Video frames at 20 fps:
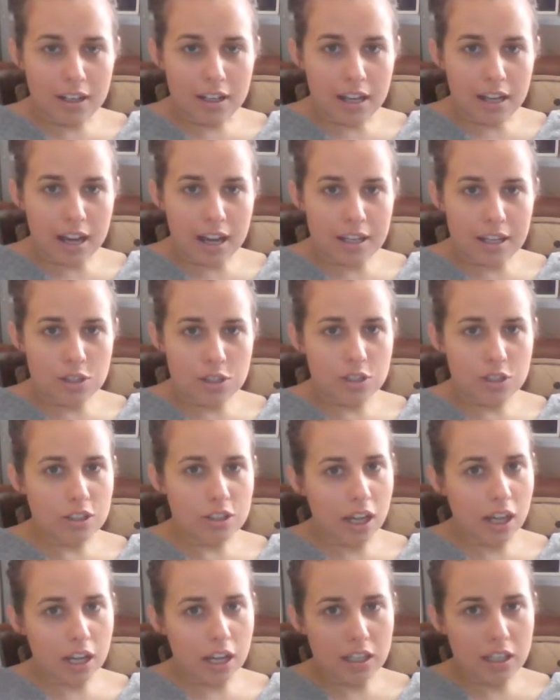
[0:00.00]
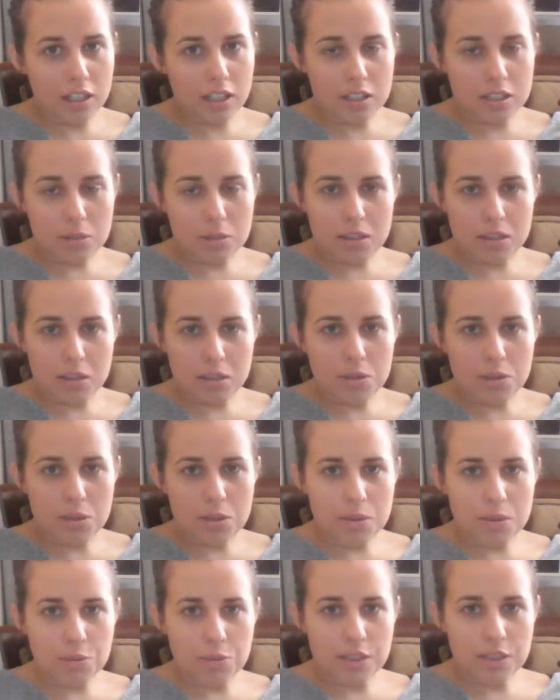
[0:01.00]
It has good gain, it seems to
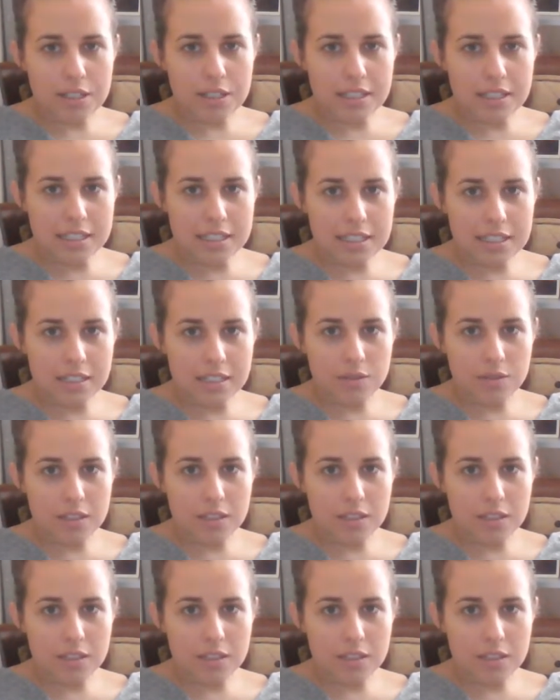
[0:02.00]
be pretty sensitive,